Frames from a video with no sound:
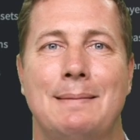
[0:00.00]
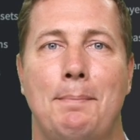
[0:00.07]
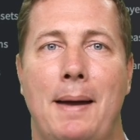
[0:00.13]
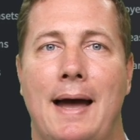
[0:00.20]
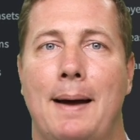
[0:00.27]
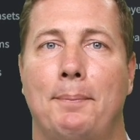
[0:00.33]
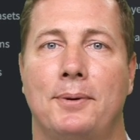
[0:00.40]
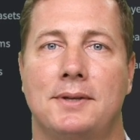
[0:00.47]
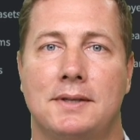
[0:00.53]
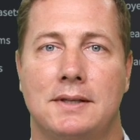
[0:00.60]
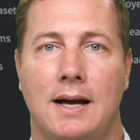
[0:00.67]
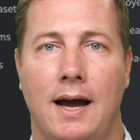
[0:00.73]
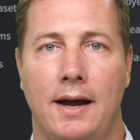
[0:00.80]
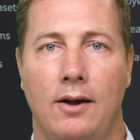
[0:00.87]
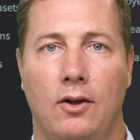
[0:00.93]
map
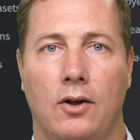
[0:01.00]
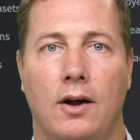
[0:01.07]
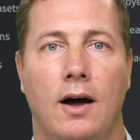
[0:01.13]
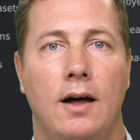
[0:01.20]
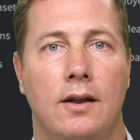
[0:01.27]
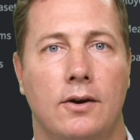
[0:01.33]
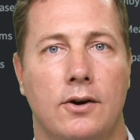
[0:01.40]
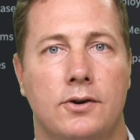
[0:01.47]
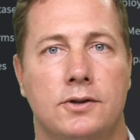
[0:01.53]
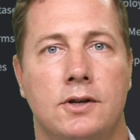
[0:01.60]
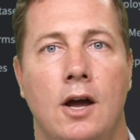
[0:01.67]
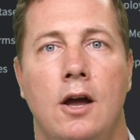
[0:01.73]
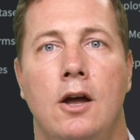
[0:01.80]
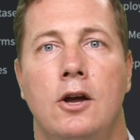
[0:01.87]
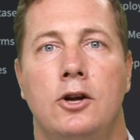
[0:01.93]
style
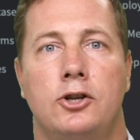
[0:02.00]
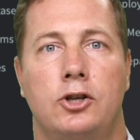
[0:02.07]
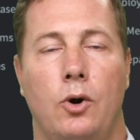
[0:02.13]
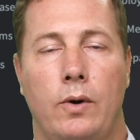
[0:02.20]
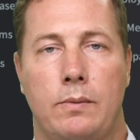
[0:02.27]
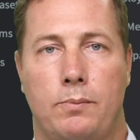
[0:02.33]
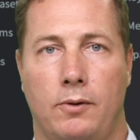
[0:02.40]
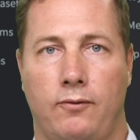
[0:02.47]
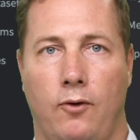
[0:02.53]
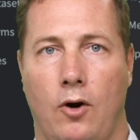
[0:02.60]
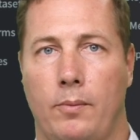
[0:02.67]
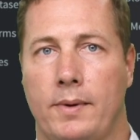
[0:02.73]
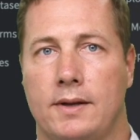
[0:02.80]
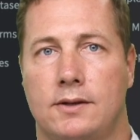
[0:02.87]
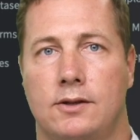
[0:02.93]
colors showing
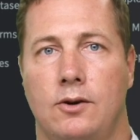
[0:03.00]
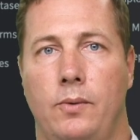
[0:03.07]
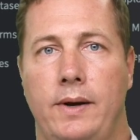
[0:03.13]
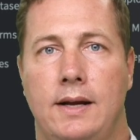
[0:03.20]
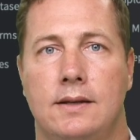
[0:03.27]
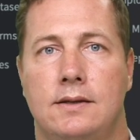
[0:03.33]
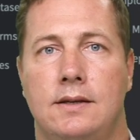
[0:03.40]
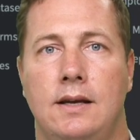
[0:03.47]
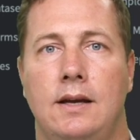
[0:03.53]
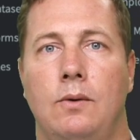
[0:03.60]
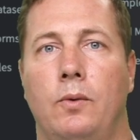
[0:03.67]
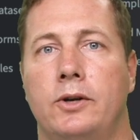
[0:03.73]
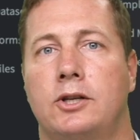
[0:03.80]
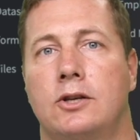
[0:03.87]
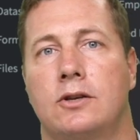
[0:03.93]
performance. So we can see
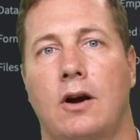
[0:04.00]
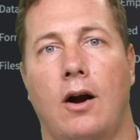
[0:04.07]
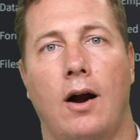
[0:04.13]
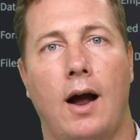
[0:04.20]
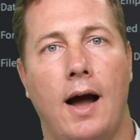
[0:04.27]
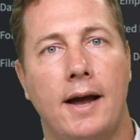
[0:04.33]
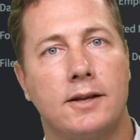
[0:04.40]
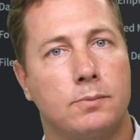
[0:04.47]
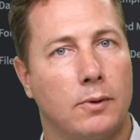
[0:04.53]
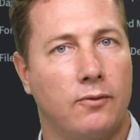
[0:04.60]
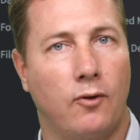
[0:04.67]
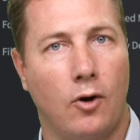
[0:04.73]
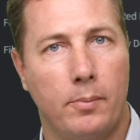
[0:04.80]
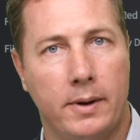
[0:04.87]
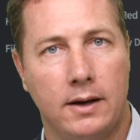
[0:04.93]
which is our highest
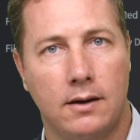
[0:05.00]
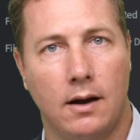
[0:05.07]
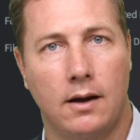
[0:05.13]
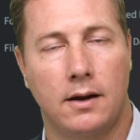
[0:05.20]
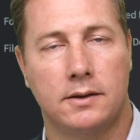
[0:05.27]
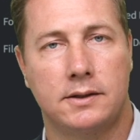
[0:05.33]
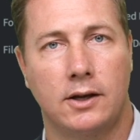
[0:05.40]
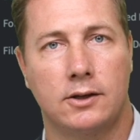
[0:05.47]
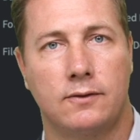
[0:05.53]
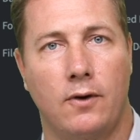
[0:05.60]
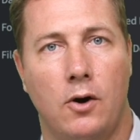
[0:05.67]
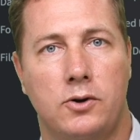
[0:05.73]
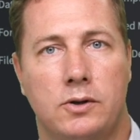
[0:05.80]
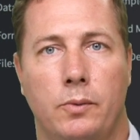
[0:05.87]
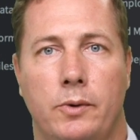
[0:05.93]
performing sales
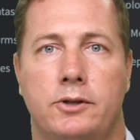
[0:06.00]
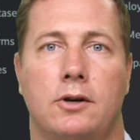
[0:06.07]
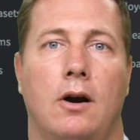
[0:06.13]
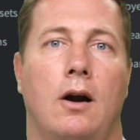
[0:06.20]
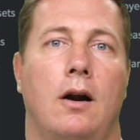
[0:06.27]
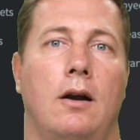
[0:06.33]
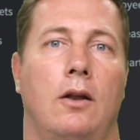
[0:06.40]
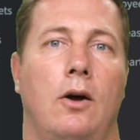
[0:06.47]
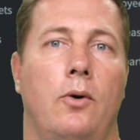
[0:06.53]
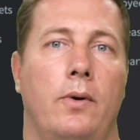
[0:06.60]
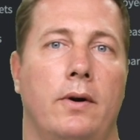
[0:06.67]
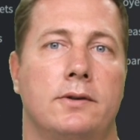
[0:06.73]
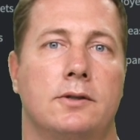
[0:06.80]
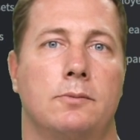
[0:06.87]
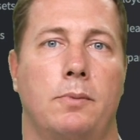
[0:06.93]
folks and which are our
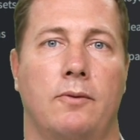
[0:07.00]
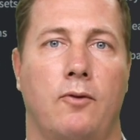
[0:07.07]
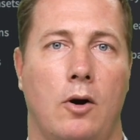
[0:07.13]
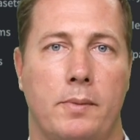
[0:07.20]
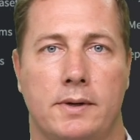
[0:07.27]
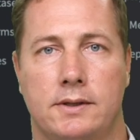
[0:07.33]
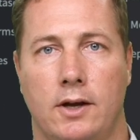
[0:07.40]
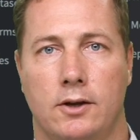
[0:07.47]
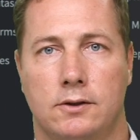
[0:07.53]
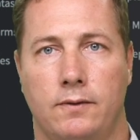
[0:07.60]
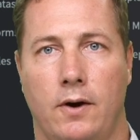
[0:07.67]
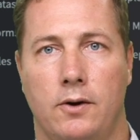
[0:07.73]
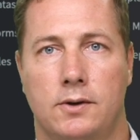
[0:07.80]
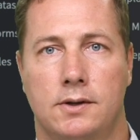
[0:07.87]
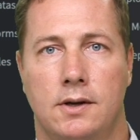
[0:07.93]
lowest performing sales
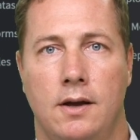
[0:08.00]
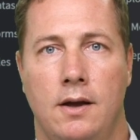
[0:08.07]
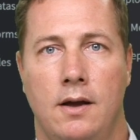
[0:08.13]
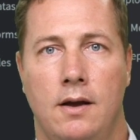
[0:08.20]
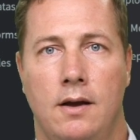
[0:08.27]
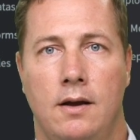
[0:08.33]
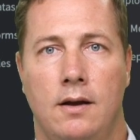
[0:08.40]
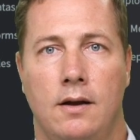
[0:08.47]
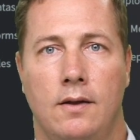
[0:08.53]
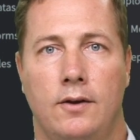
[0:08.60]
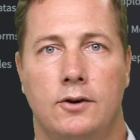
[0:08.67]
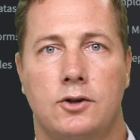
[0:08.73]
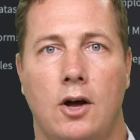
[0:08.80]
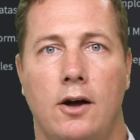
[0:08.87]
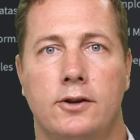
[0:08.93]
folks.
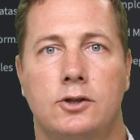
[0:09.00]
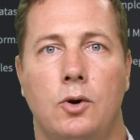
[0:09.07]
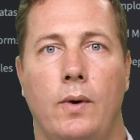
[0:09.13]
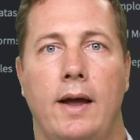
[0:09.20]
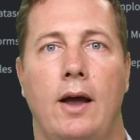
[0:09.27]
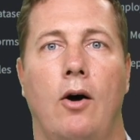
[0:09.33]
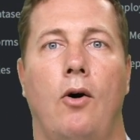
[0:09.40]
There's also a